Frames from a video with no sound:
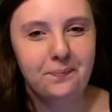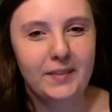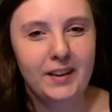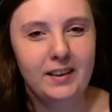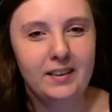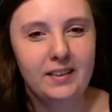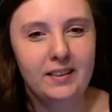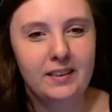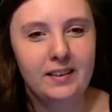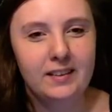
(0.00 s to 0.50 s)
I
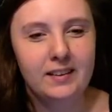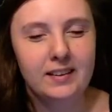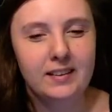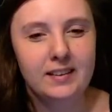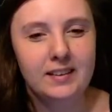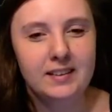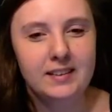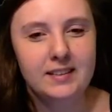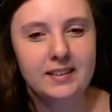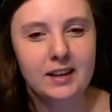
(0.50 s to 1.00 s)
think that
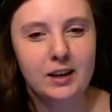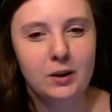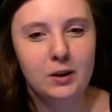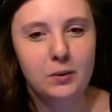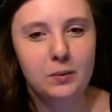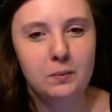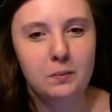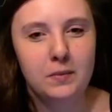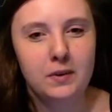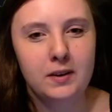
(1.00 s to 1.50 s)
next
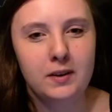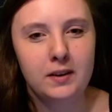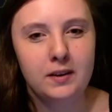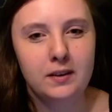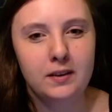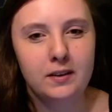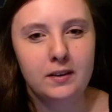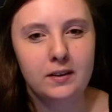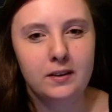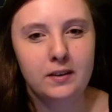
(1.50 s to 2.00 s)

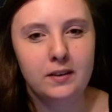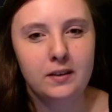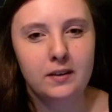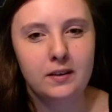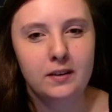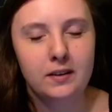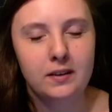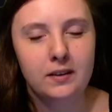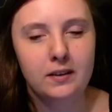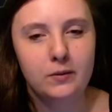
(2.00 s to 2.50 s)
time
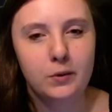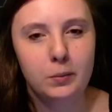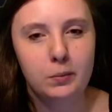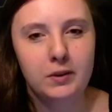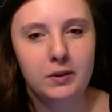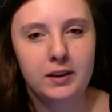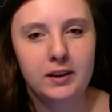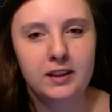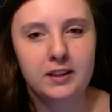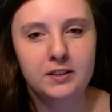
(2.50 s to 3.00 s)
we
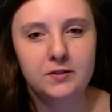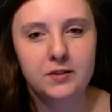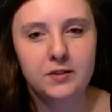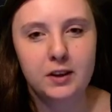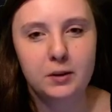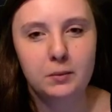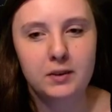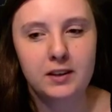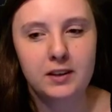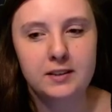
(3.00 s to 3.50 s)
play this
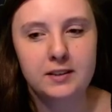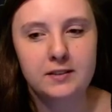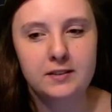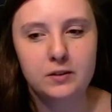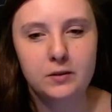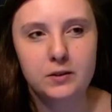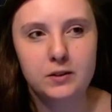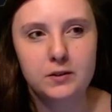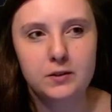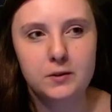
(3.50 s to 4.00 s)
family, he's
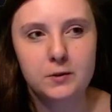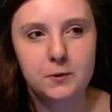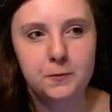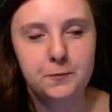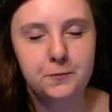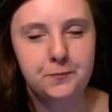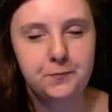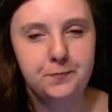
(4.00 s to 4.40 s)
going to...